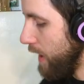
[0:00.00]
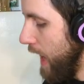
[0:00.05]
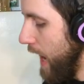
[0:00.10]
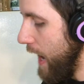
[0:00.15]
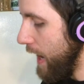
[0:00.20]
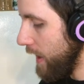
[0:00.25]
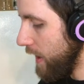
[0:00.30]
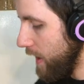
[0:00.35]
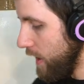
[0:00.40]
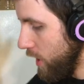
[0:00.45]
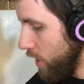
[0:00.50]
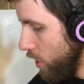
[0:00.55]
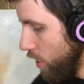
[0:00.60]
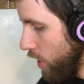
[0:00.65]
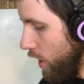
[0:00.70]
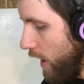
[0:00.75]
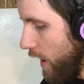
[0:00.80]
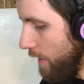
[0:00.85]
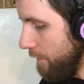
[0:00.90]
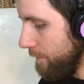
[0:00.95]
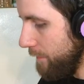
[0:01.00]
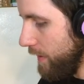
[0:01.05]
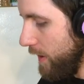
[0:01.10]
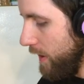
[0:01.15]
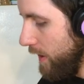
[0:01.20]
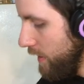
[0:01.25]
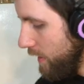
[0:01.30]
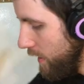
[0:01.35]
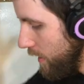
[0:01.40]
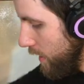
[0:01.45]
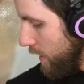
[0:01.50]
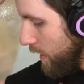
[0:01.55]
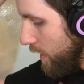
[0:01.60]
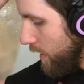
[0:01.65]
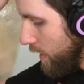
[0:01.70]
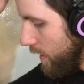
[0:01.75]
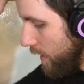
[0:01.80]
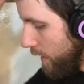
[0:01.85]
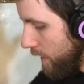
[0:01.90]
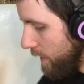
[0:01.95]
black coffee,
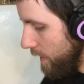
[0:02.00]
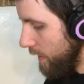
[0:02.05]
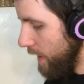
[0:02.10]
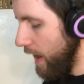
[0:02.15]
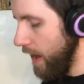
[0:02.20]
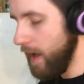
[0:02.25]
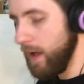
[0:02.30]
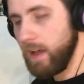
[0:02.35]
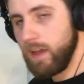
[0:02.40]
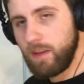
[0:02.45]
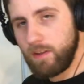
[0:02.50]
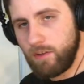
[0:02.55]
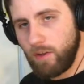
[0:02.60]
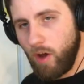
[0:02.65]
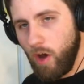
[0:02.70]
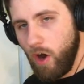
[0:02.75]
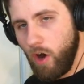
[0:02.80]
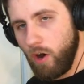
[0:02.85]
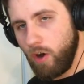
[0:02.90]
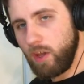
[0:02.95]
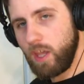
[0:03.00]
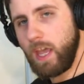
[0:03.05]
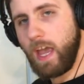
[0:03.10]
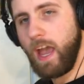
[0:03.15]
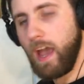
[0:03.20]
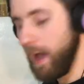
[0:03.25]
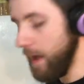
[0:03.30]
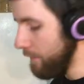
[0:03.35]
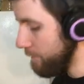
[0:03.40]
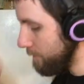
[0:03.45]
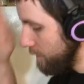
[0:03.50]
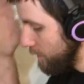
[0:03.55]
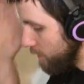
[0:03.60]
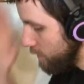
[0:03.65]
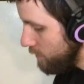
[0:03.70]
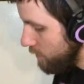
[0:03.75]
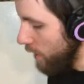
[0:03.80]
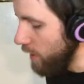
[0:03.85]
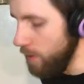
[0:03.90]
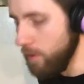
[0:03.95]
that is all you have to
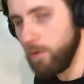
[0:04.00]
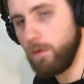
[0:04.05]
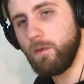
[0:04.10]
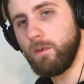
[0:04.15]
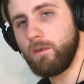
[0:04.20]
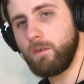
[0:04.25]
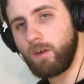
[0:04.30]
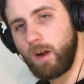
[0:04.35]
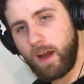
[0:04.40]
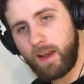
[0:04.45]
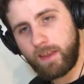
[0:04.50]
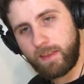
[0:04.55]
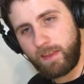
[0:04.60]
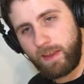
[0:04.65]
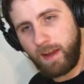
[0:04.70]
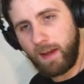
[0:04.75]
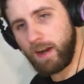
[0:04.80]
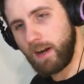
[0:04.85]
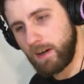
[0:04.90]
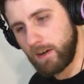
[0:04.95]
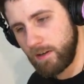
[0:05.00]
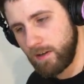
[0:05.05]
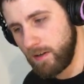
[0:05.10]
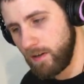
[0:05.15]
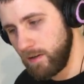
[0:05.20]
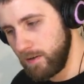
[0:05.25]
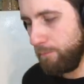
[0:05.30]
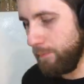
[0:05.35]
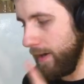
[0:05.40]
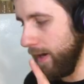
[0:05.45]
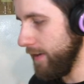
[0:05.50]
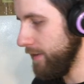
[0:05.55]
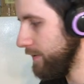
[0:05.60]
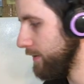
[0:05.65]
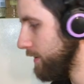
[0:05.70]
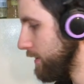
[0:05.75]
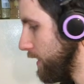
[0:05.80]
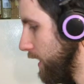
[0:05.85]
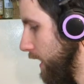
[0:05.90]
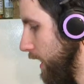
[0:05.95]
do right there.
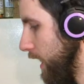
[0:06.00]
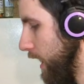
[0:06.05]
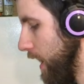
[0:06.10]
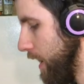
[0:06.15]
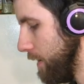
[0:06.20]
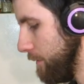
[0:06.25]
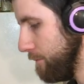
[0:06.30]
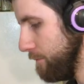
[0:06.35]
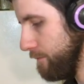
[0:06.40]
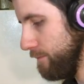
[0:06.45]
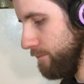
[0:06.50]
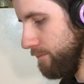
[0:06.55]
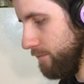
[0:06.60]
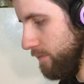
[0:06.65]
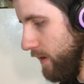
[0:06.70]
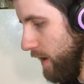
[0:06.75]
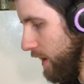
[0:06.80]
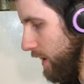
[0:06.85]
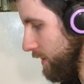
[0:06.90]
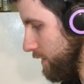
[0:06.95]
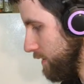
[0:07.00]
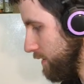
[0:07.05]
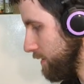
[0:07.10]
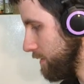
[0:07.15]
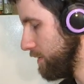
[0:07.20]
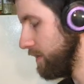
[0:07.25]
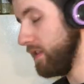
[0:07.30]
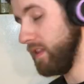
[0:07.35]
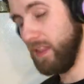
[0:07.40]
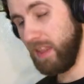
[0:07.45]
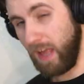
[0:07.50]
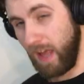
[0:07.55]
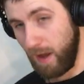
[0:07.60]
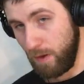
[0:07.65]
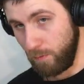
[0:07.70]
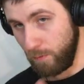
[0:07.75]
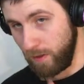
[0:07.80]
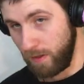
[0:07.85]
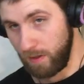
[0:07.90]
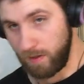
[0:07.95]
But I'm not
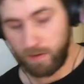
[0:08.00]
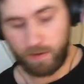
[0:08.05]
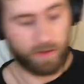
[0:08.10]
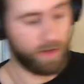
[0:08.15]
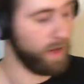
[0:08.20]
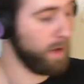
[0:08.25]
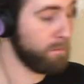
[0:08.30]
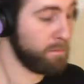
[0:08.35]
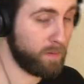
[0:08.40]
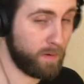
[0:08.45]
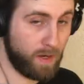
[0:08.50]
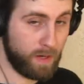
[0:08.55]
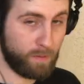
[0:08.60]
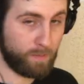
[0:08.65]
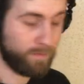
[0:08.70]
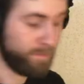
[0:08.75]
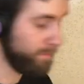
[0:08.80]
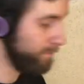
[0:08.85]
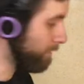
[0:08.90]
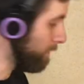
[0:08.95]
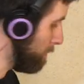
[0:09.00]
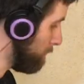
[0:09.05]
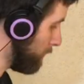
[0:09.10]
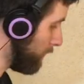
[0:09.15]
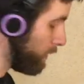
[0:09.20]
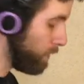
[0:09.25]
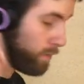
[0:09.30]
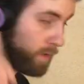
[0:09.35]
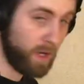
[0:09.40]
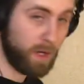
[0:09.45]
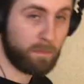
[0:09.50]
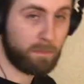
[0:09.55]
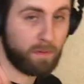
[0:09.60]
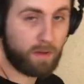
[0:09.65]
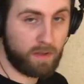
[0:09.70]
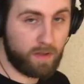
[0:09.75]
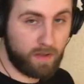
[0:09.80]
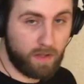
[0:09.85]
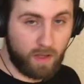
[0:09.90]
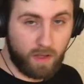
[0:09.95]
that weird. I'm pretty pretty weird,
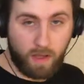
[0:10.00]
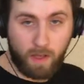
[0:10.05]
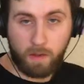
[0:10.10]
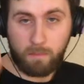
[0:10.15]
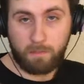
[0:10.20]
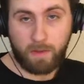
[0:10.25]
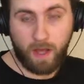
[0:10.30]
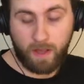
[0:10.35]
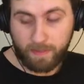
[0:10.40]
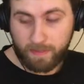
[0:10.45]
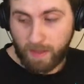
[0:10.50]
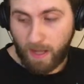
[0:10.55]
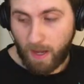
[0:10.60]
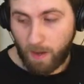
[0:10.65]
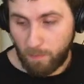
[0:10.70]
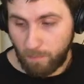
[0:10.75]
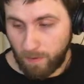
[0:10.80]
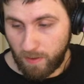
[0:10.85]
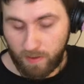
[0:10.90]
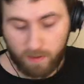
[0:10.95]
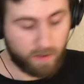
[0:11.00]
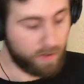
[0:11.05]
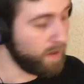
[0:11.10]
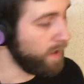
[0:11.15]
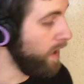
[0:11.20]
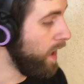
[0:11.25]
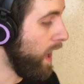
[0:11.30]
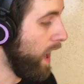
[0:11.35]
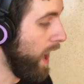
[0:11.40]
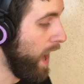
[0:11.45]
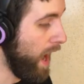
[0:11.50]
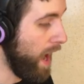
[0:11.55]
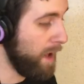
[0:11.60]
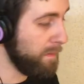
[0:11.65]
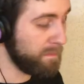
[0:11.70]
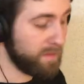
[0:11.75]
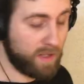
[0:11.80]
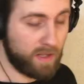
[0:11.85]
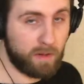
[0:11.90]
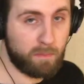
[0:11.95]
but not that weird.
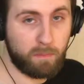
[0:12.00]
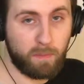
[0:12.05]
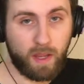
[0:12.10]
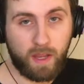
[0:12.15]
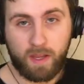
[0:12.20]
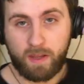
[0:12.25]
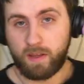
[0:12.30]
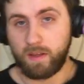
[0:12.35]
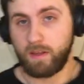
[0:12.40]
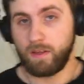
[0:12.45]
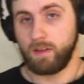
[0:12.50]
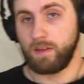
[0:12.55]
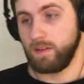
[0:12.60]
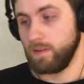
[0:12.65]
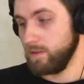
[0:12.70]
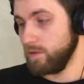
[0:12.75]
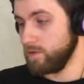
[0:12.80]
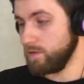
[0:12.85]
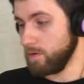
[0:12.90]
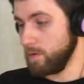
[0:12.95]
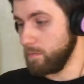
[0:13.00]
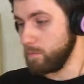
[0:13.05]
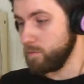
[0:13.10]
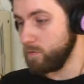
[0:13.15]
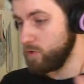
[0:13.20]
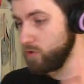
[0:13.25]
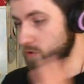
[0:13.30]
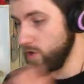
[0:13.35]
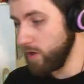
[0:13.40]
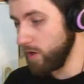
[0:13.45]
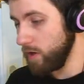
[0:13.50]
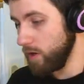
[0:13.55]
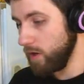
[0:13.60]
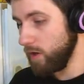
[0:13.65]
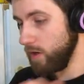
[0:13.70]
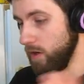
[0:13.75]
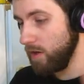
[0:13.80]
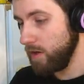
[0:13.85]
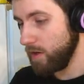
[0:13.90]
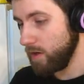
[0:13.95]
I'm gonna make some
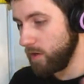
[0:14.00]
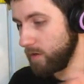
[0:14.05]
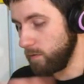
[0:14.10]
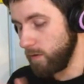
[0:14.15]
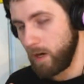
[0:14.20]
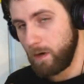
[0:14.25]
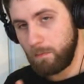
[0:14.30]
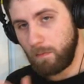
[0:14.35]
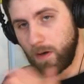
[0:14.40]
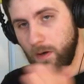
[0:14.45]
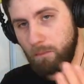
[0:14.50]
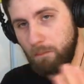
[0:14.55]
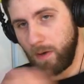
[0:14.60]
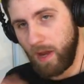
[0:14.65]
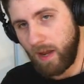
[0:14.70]
sugar and creamer